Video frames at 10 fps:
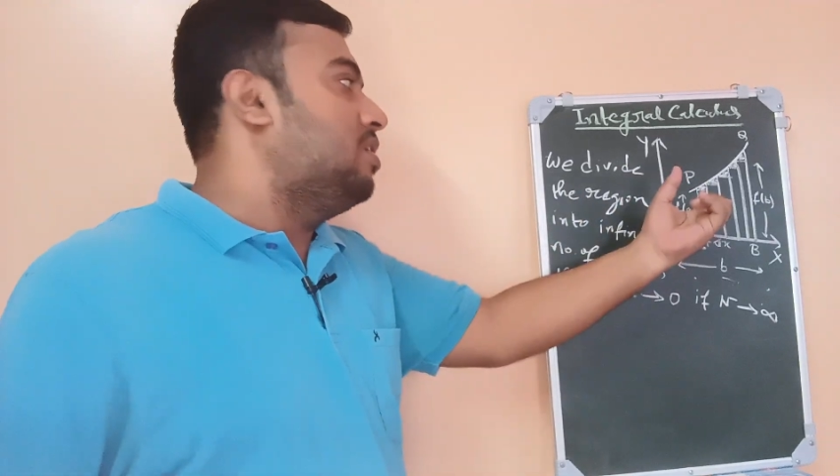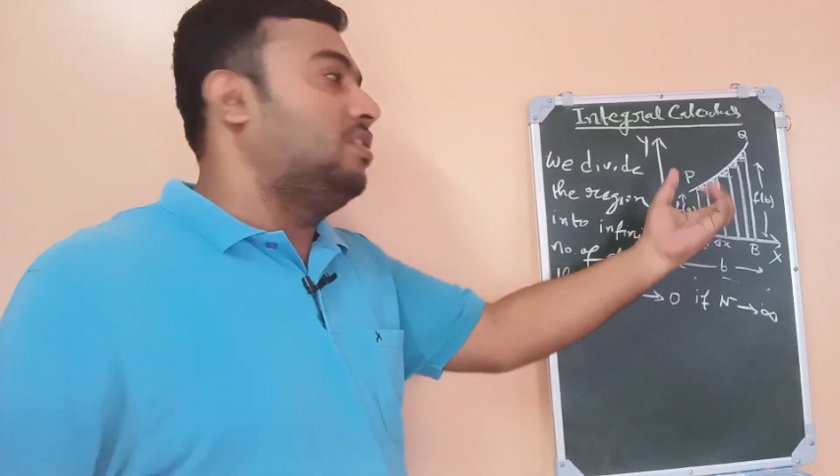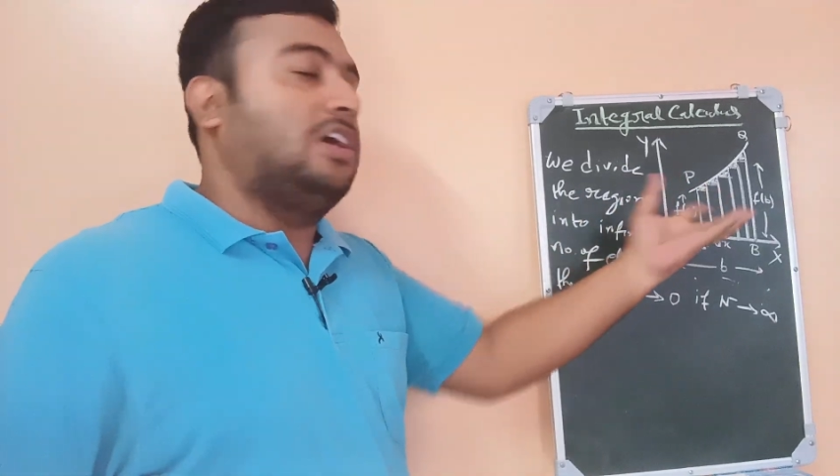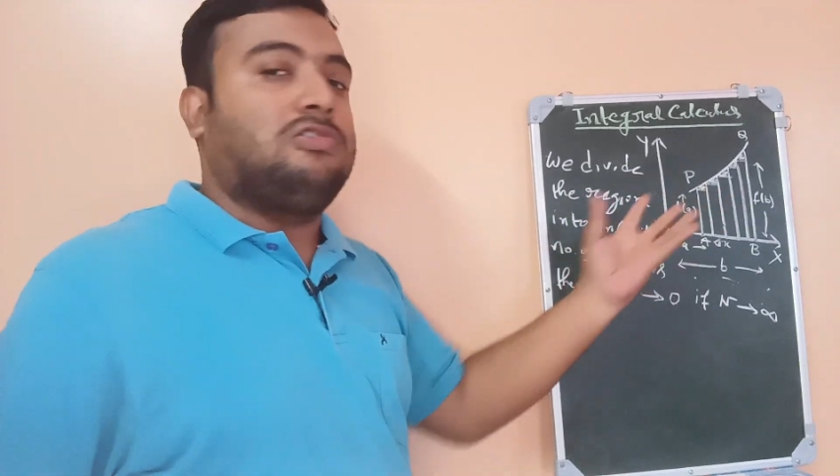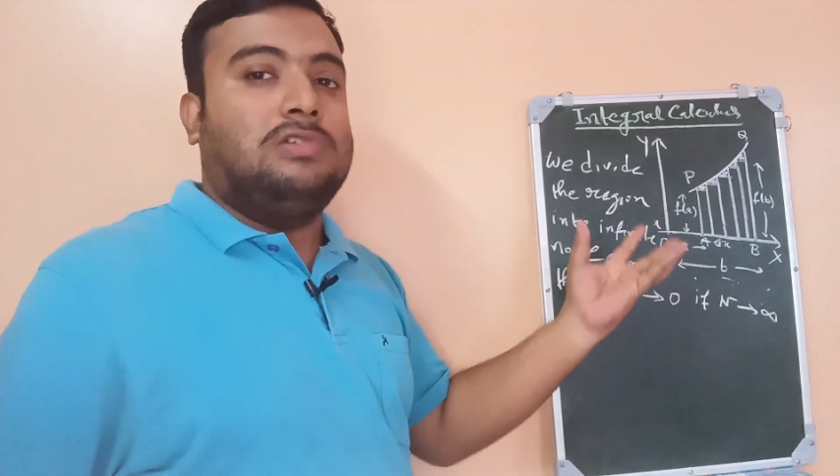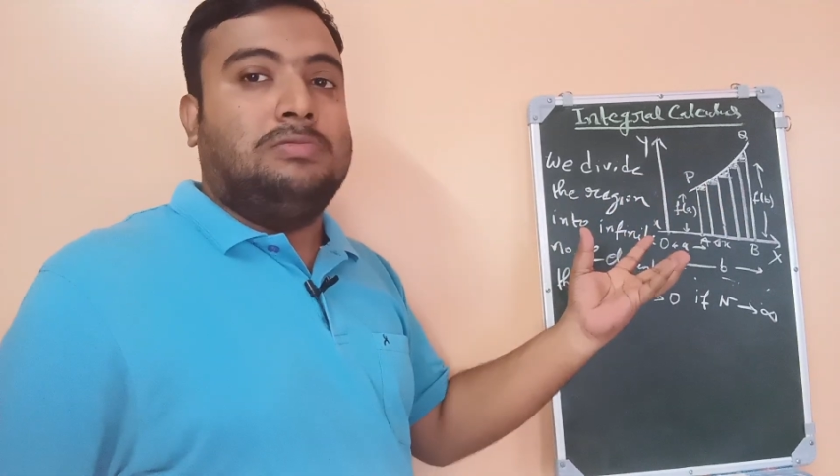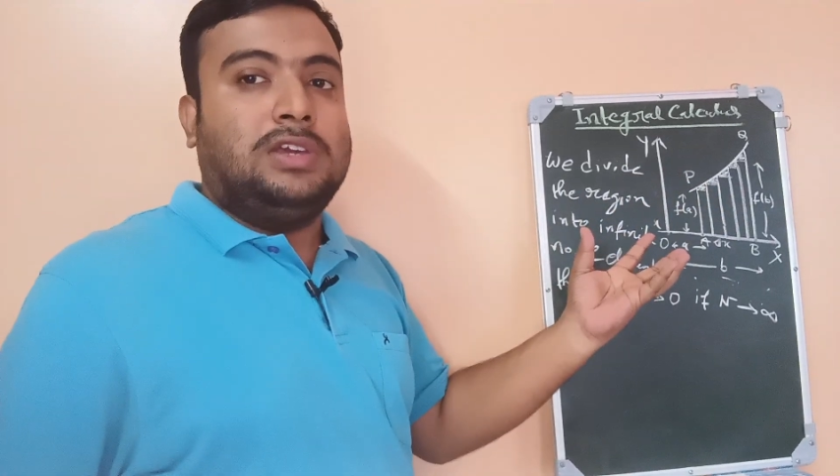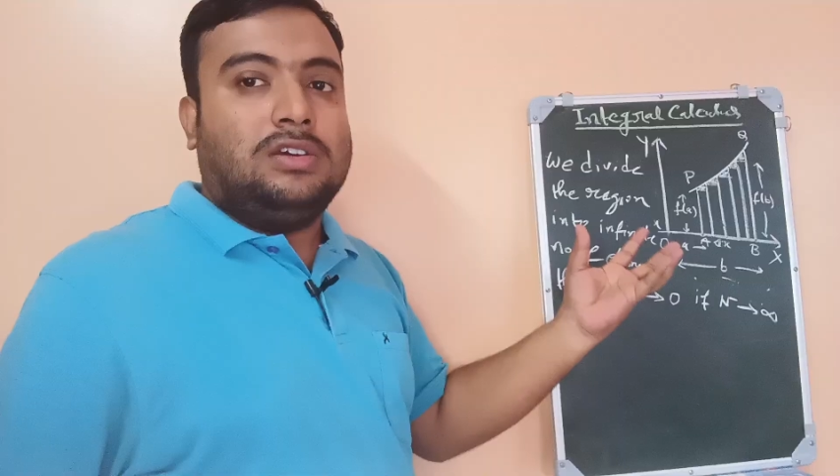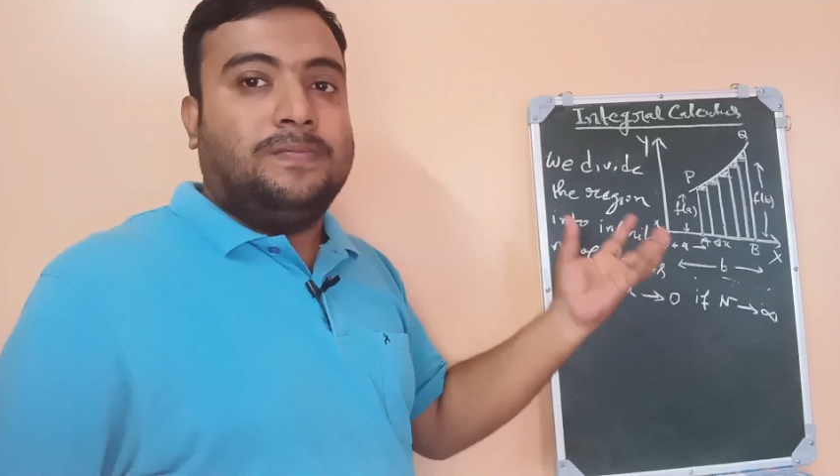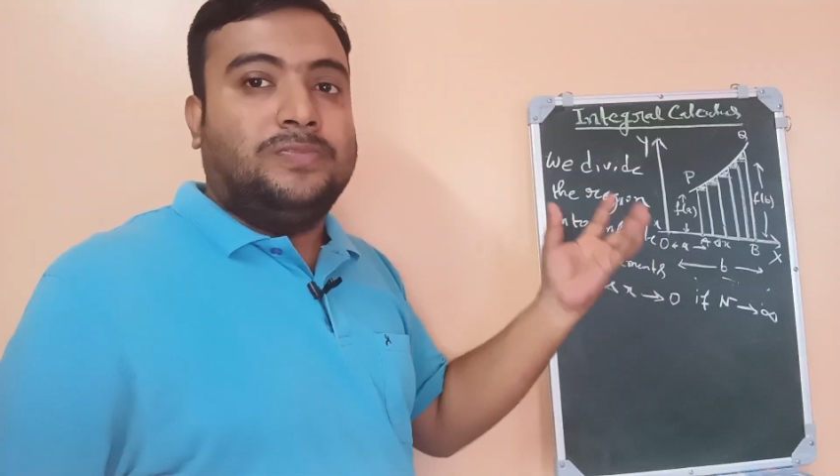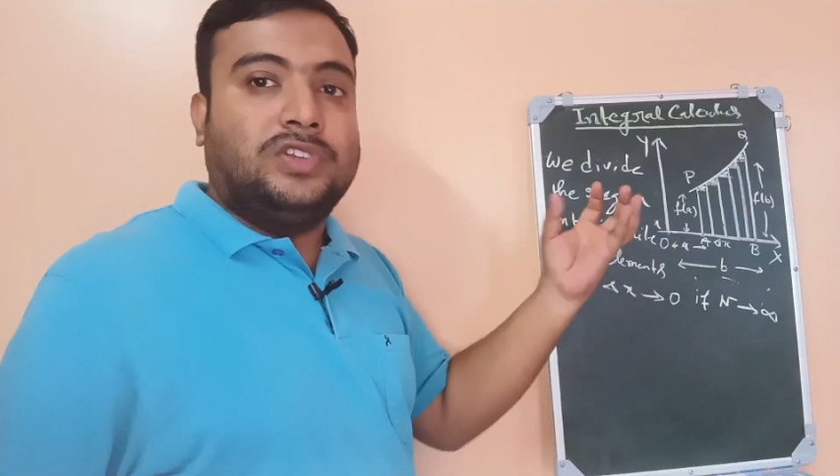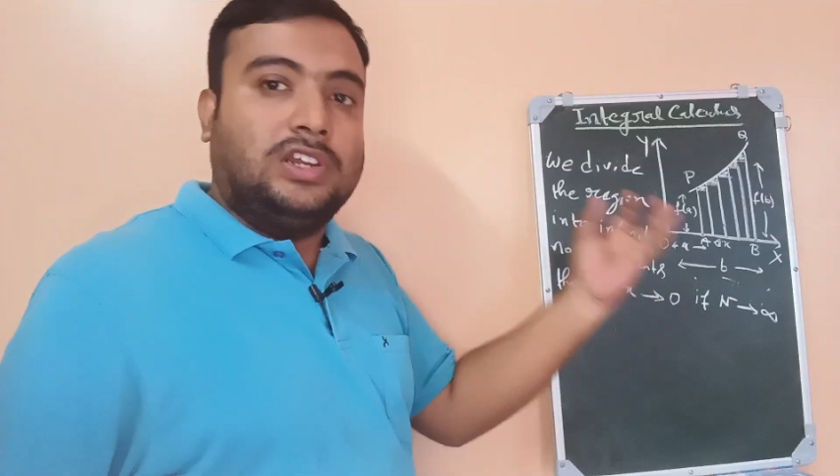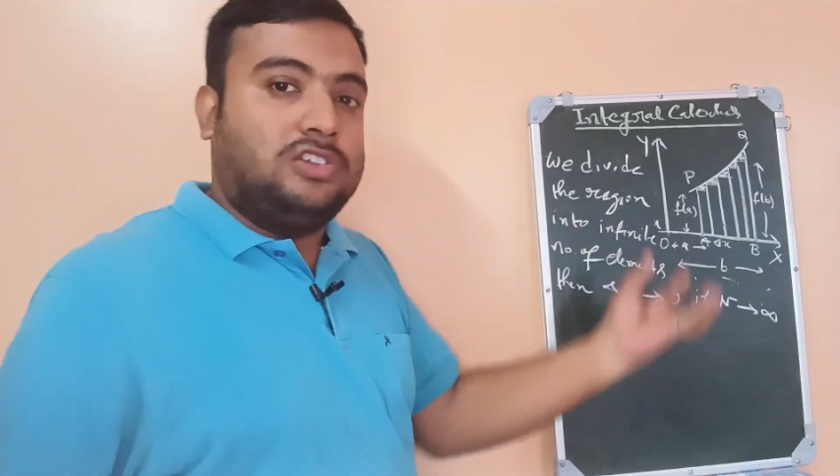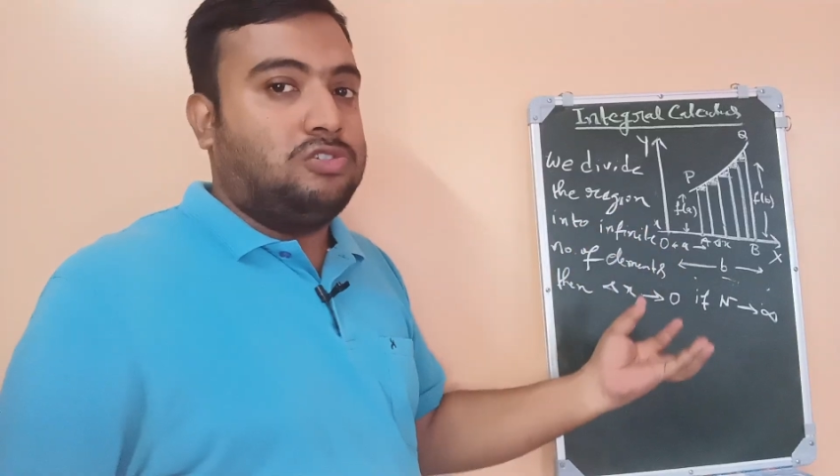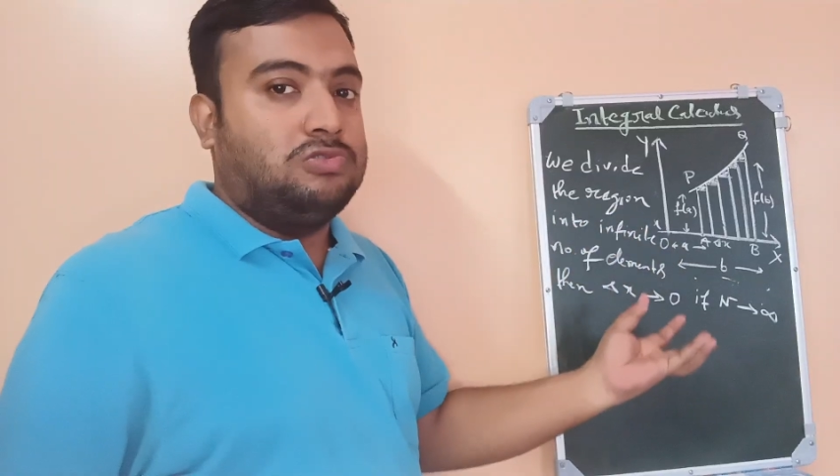that will be
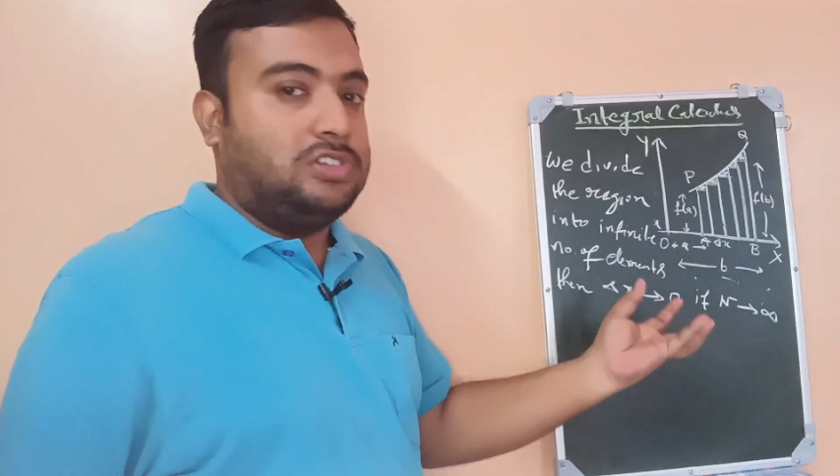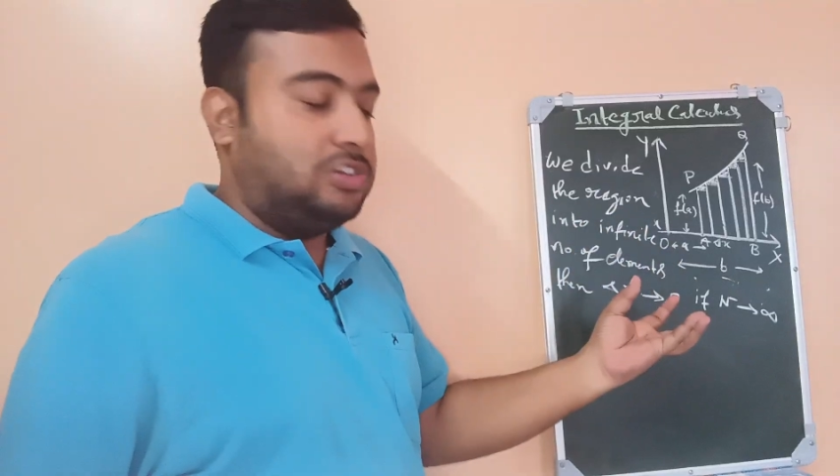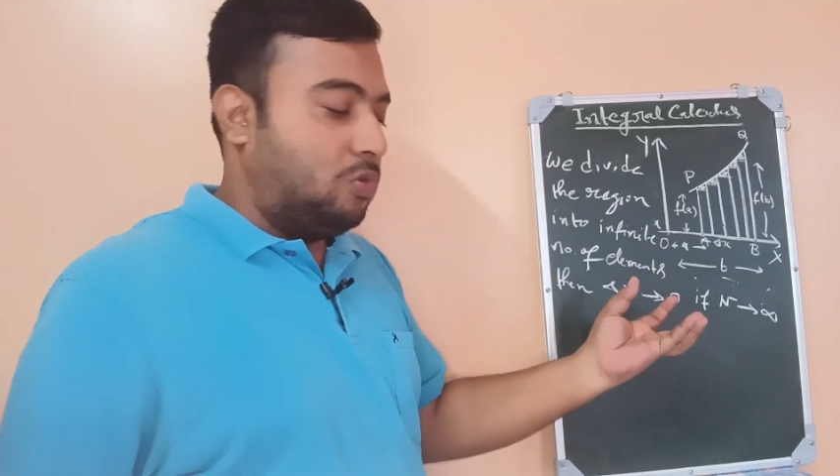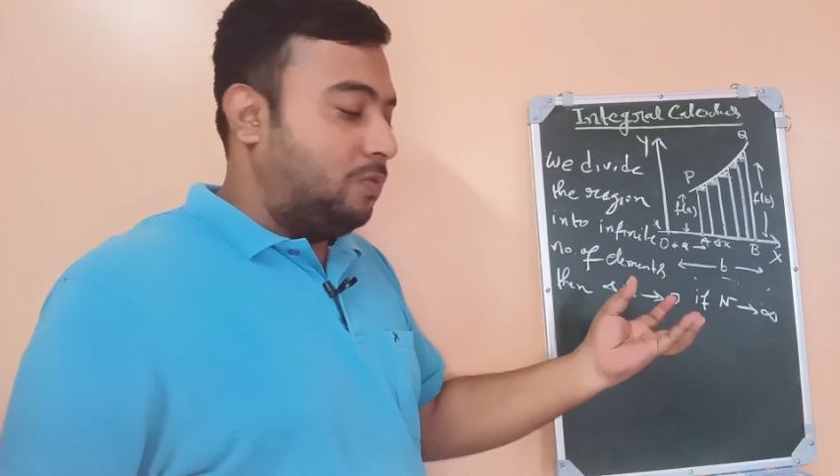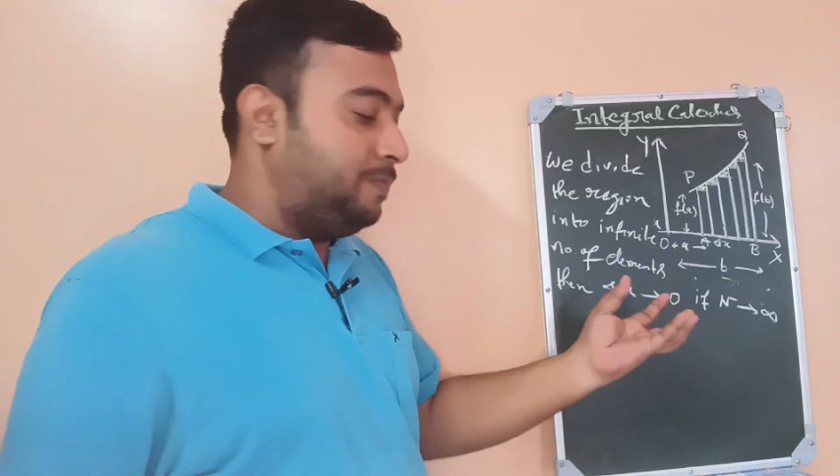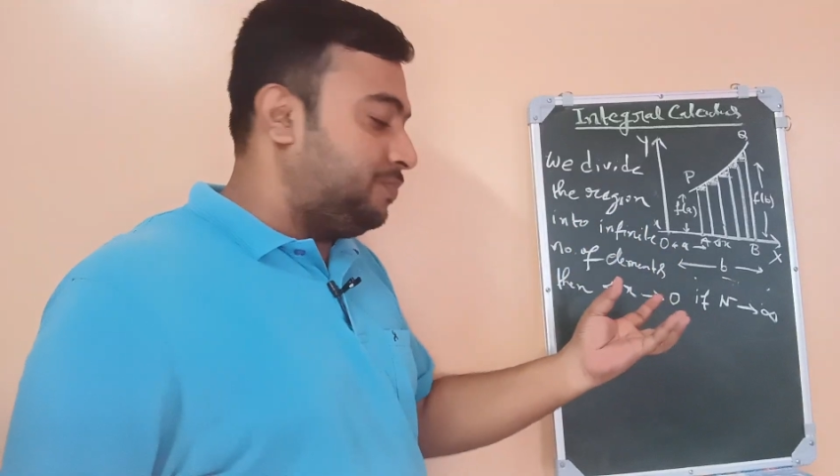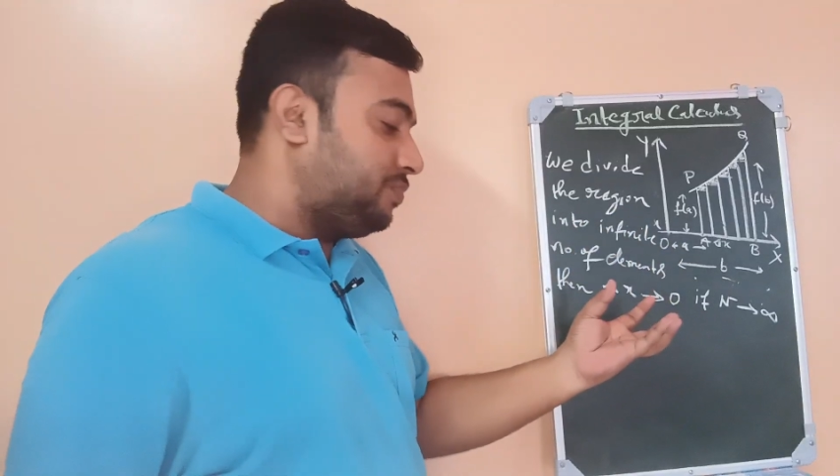tends to 0.